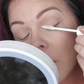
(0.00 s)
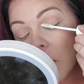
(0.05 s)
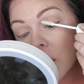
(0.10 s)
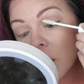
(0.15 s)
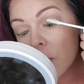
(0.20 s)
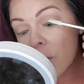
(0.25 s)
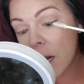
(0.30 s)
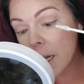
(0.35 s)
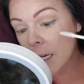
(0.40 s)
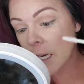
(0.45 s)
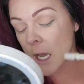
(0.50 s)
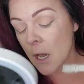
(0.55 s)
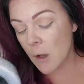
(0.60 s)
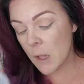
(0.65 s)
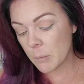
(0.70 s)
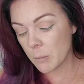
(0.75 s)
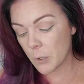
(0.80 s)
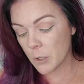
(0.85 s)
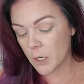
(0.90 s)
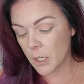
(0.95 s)
So right
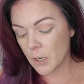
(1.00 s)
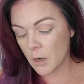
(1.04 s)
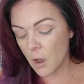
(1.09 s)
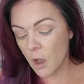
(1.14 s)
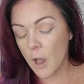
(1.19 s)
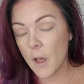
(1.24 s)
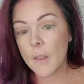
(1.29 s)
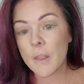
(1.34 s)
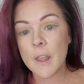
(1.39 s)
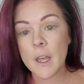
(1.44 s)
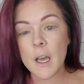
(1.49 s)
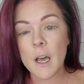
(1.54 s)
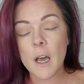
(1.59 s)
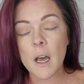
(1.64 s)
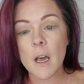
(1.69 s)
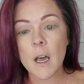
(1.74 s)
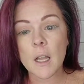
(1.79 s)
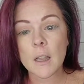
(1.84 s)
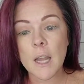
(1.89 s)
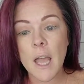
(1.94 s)
now I'm putting on
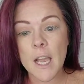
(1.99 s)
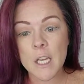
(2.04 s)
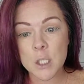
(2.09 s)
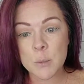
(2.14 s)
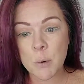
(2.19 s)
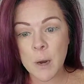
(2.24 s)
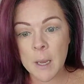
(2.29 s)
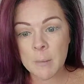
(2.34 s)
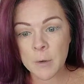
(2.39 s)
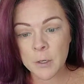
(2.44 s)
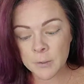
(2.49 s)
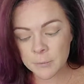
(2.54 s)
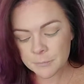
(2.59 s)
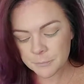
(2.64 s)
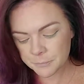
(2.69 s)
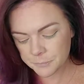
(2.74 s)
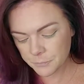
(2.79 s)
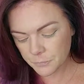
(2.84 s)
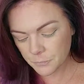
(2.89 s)
the lash primer.